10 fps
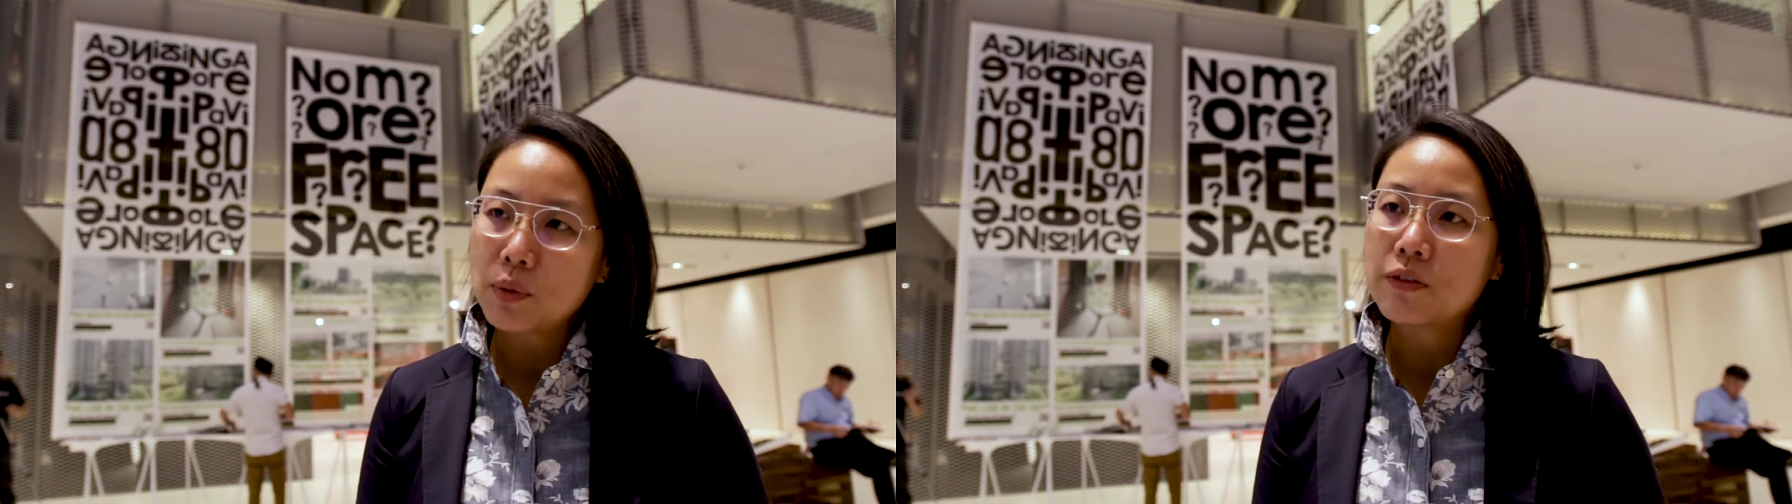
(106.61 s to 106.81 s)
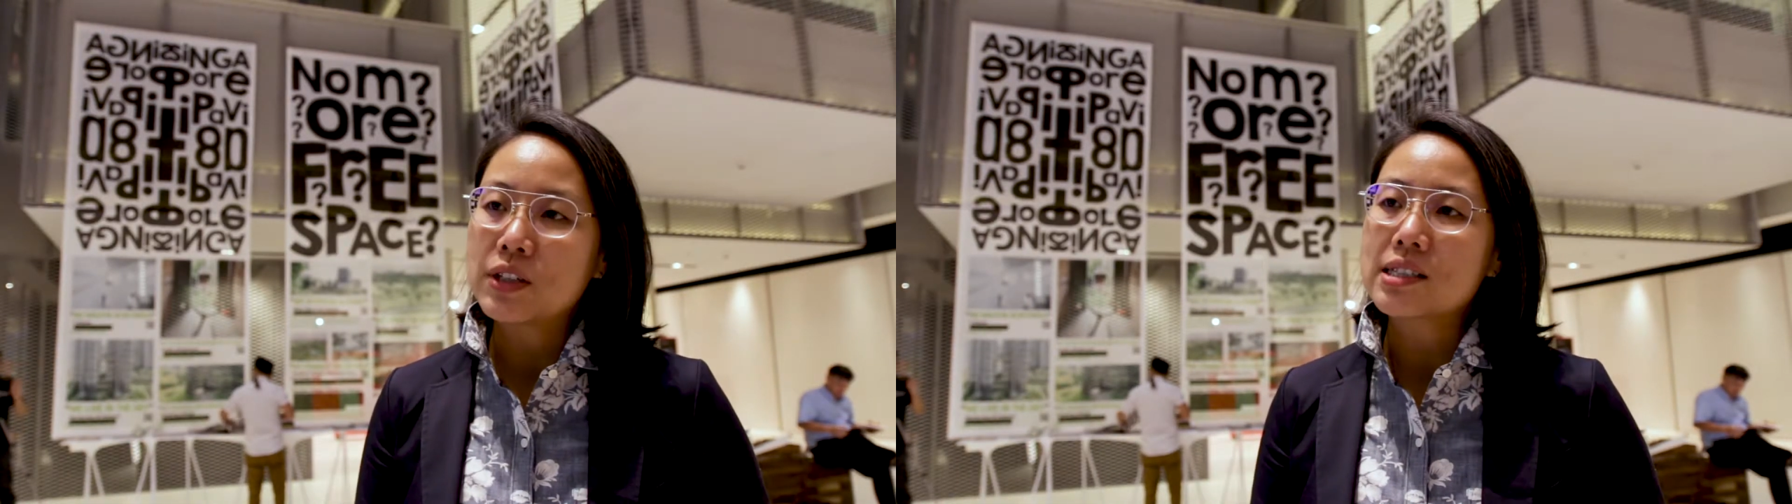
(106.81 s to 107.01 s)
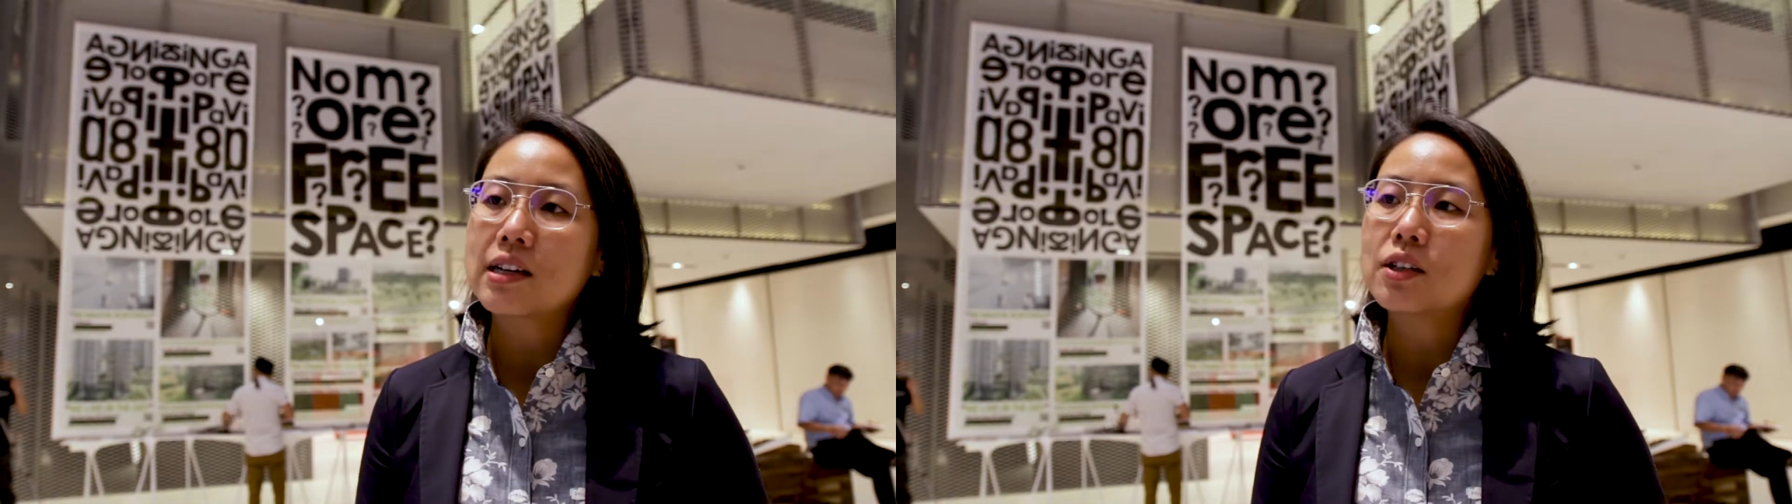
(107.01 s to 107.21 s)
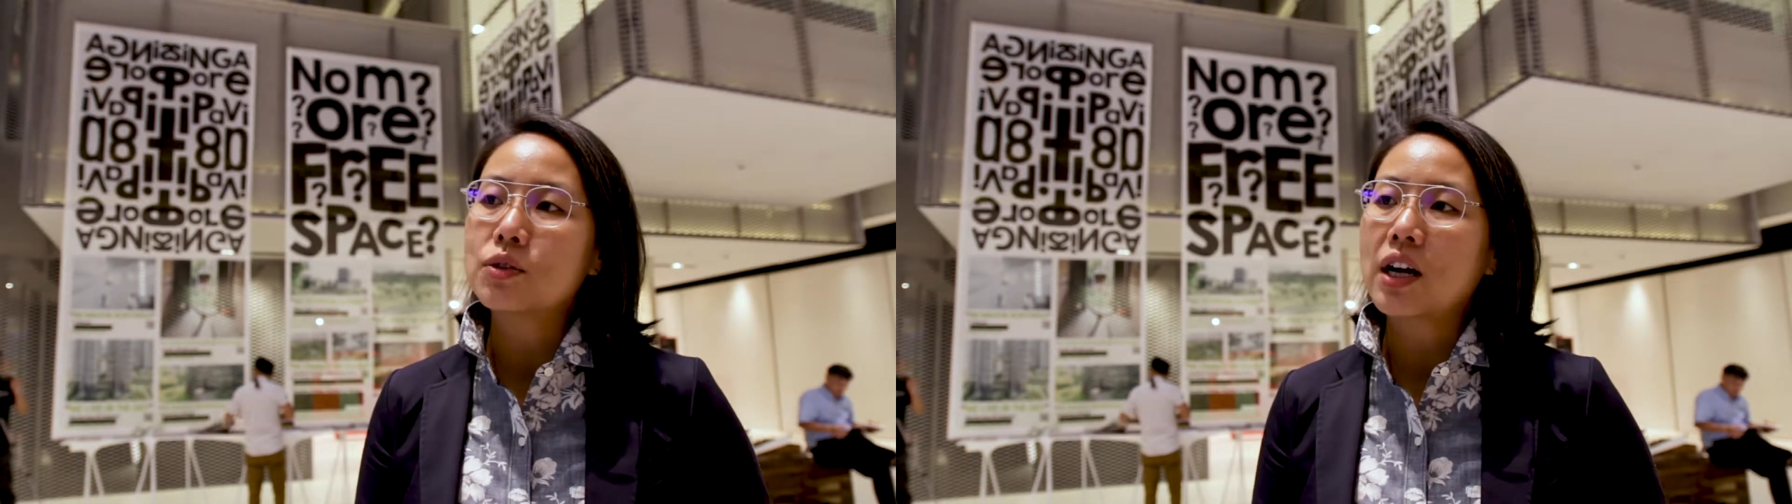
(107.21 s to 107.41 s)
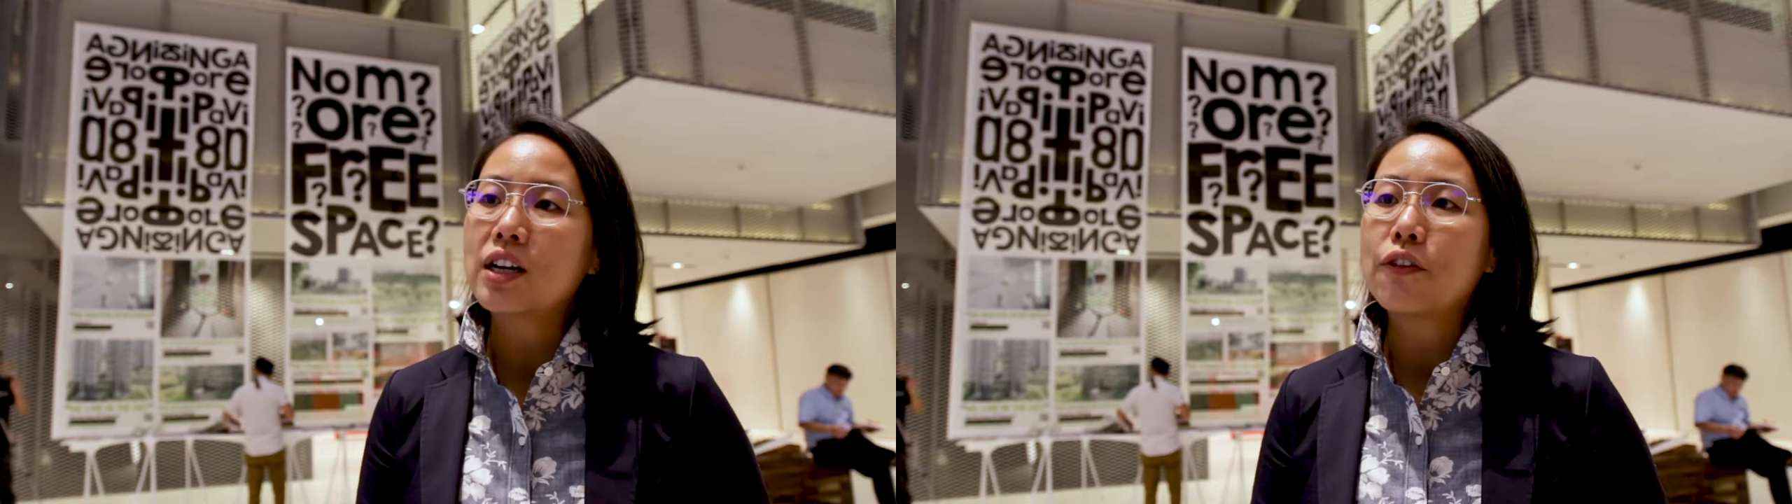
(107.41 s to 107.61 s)
we've decided
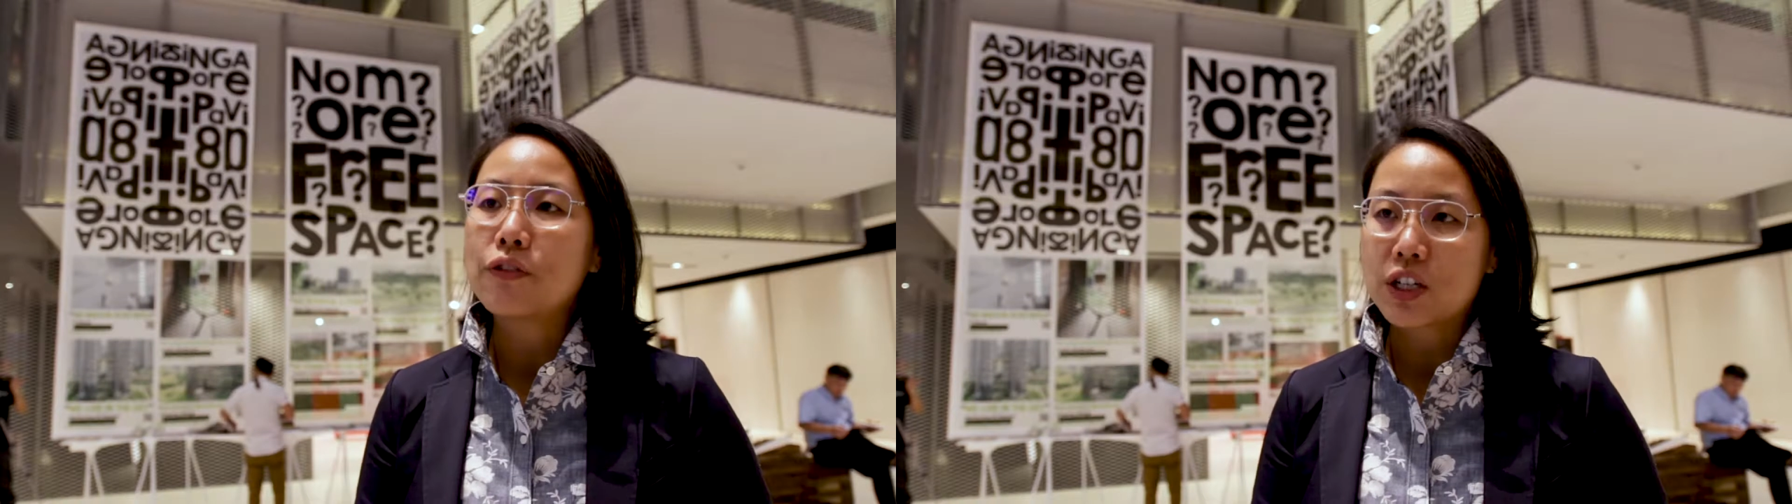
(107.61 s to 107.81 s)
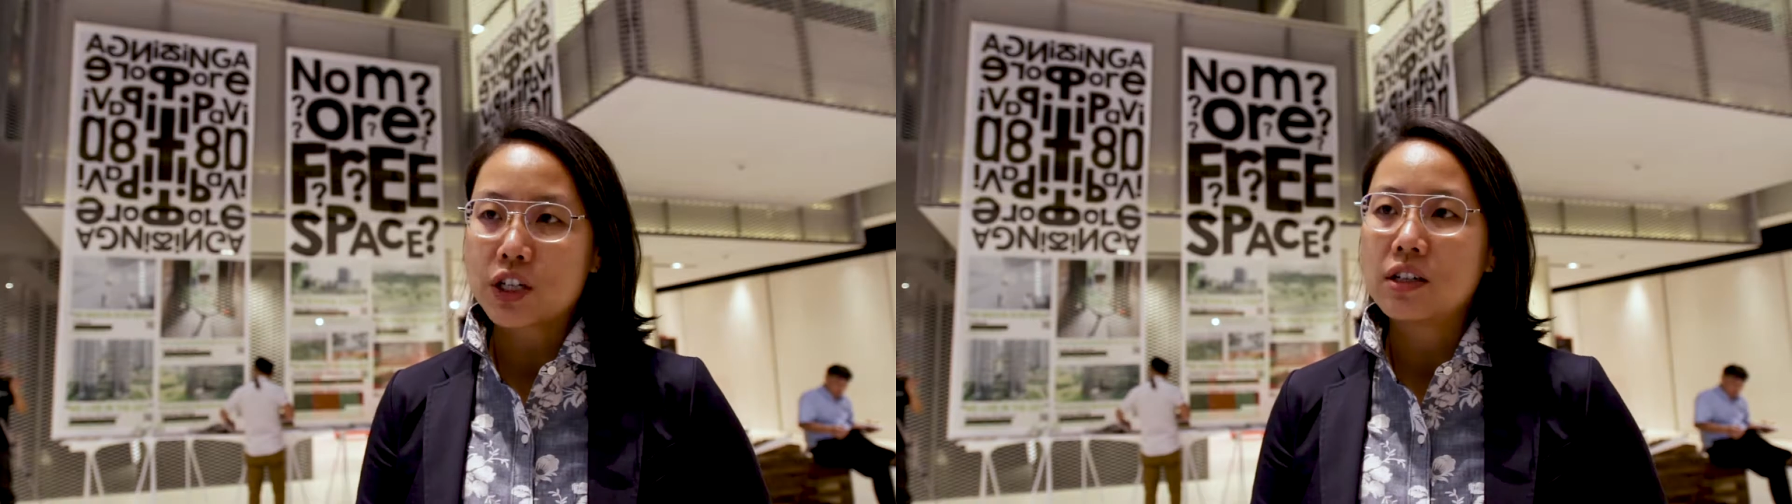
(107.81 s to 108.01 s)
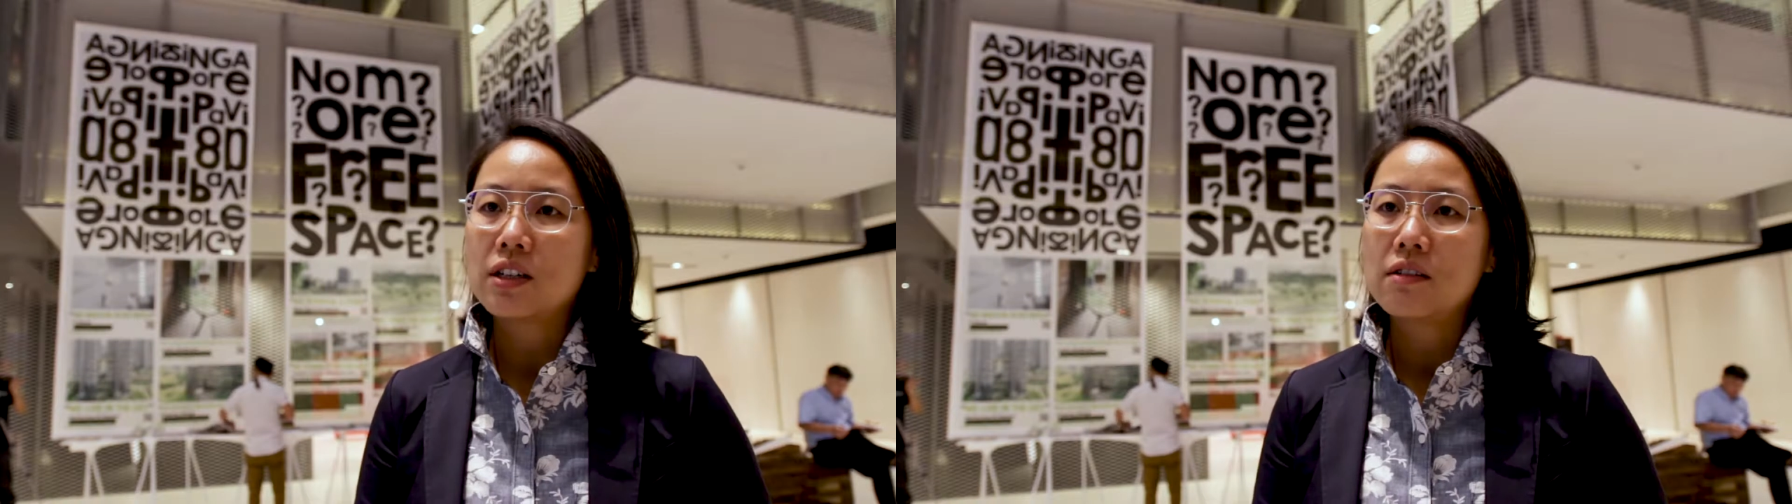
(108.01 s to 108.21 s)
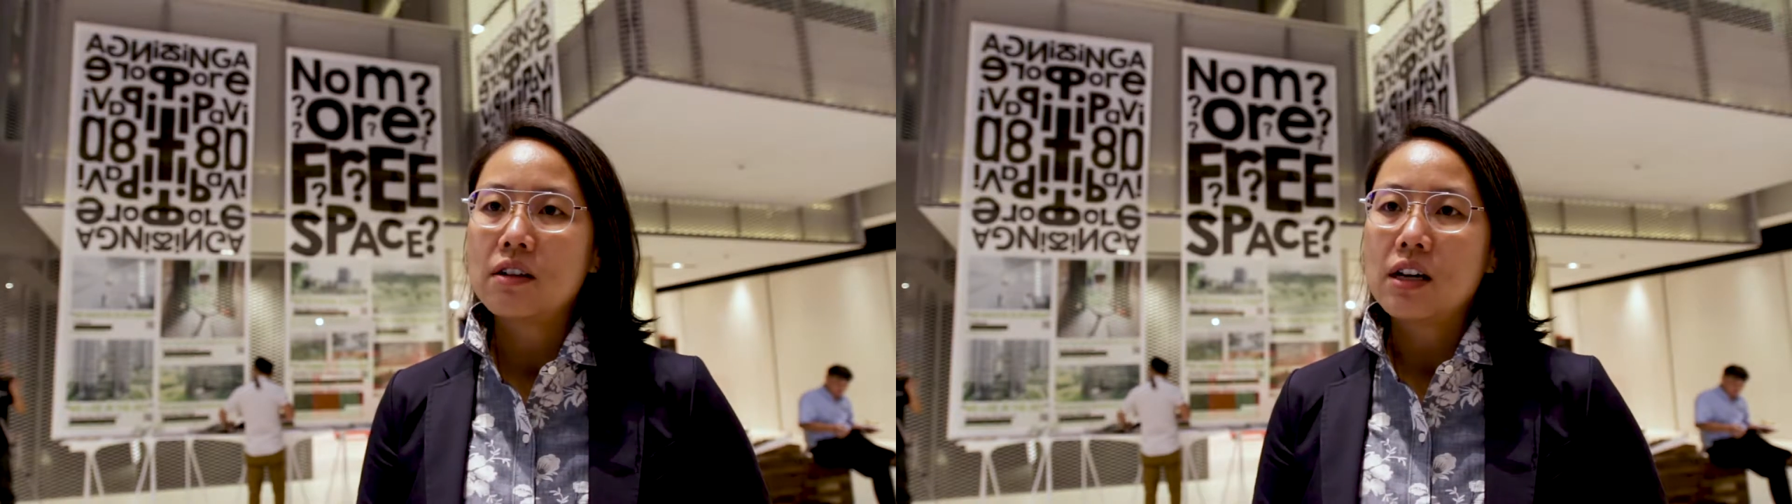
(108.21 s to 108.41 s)
to kind of feature,